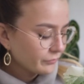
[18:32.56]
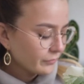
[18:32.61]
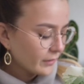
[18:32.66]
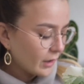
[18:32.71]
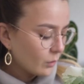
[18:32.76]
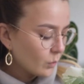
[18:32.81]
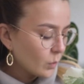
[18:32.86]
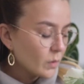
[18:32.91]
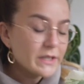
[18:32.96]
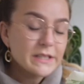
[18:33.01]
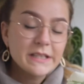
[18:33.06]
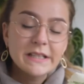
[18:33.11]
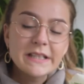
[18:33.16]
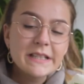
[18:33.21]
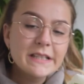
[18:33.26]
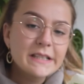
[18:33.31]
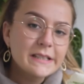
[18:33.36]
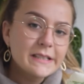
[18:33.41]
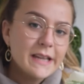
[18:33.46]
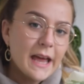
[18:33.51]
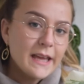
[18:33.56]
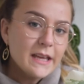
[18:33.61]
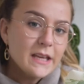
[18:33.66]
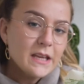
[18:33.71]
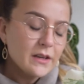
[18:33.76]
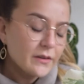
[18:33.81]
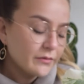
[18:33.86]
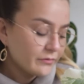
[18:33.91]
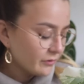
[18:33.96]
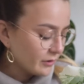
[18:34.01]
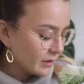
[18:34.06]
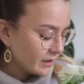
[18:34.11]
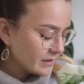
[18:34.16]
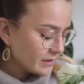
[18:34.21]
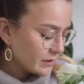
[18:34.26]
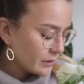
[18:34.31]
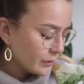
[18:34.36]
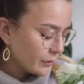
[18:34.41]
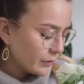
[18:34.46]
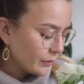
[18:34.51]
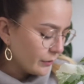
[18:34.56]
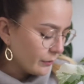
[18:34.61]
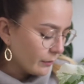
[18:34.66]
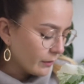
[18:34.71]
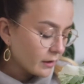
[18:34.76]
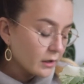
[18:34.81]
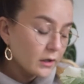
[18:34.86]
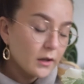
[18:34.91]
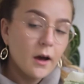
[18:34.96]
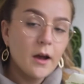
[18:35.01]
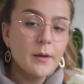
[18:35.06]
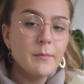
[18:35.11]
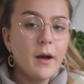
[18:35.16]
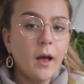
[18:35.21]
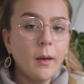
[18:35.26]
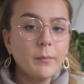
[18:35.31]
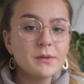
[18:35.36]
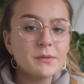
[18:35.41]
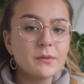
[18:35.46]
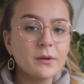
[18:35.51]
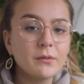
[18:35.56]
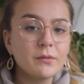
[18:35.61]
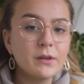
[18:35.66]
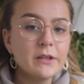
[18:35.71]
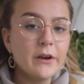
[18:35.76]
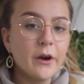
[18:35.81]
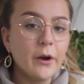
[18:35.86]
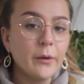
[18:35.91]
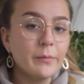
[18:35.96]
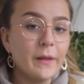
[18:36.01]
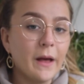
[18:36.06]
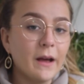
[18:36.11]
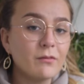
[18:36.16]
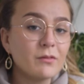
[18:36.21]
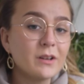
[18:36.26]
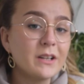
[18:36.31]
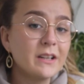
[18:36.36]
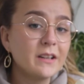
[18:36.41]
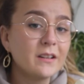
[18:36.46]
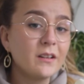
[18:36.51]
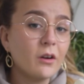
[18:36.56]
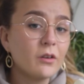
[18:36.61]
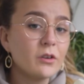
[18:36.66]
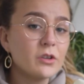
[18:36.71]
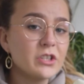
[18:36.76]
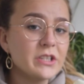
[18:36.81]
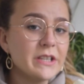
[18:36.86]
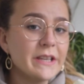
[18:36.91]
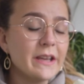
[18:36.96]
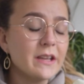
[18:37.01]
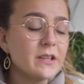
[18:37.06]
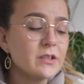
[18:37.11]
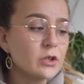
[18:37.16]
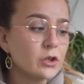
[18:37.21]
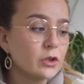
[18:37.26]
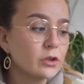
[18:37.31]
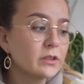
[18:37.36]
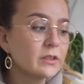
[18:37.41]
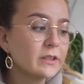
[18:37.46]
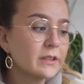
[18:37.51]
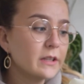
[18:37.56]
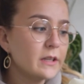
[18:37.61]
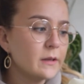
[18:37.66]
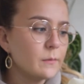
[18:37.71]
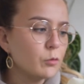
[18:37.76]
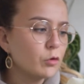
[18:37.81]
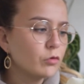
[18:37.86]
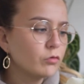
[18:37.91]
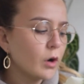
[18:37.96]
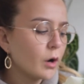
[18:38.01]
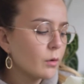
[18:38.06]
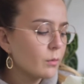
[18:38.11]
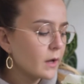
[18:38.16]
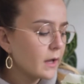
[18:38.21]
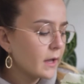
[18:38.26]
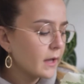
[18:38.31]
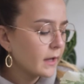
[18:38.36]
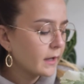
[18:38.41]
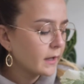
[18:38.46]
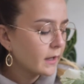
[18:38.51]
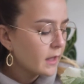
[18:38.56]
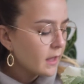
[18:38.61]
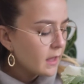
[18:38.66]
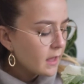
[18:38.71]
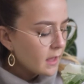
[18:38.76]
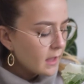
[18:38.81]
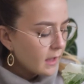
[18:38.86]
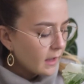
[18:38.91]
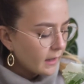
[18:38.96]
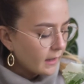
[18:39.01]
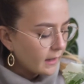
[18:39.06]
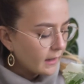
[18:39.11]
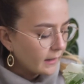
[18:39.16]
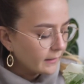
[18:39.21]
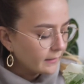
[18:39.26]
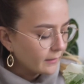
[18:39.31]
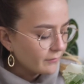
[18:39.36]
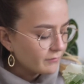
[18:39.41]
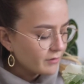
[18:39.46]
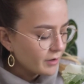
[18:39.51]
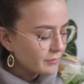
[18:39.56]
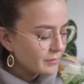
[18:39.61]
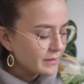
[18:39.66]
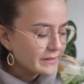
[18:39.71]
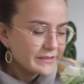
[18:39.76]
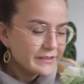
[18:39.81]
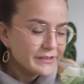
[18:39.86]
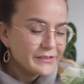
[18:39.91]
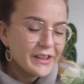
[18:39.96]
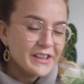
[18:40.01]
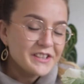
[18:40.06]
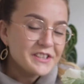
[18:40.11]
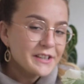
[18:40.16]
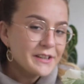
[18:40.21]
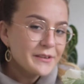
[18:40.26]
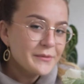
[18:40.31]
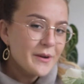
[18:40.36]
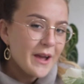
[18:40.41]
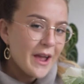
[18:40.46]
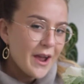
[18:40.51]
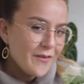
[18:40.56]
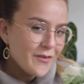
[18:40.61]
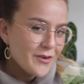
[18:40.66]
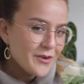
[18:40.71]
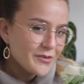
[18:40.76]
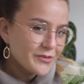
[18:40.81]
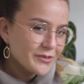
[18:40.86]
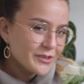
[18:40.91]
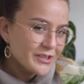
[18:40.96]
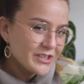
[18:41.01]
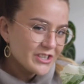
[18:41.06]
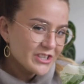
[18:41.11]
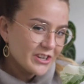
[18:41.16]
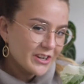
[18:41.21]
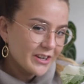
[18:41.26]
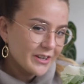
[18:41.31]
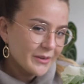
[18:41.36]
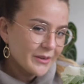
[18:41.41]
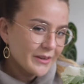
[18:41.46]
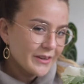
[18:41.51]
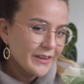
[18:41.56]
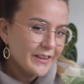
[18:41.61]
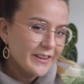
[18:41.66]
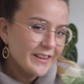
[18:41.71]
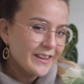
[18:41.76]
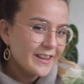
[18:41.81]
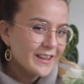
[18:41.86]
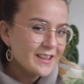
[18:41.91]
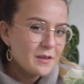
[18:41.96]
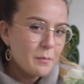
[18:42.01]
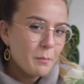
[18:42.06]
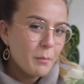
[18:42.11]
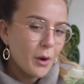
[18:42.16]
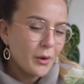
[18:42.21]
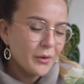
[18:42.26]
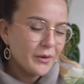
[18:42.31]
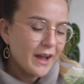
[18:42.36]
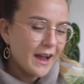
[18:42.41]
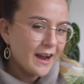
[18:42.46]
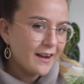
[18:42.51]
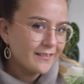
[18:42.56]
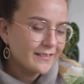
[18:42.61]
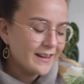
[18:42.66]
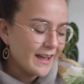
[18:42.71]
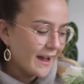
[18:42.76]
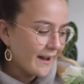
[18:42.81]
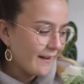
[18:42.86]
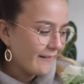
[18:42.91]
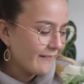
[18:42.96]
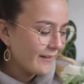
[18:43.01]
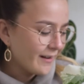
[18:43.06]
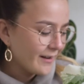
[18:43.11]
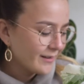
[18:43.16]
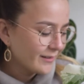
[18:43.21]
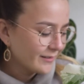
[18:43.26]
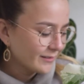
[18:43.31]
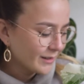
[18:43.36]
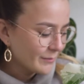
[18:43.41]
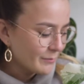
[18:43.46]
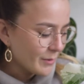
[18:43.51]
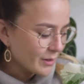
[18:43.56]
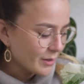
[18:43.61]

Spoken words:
wooden stake for it to climb up, so I really hope that really encourages it to keep growing. And I've noticed that there's a little aerial root trying to poke out now along the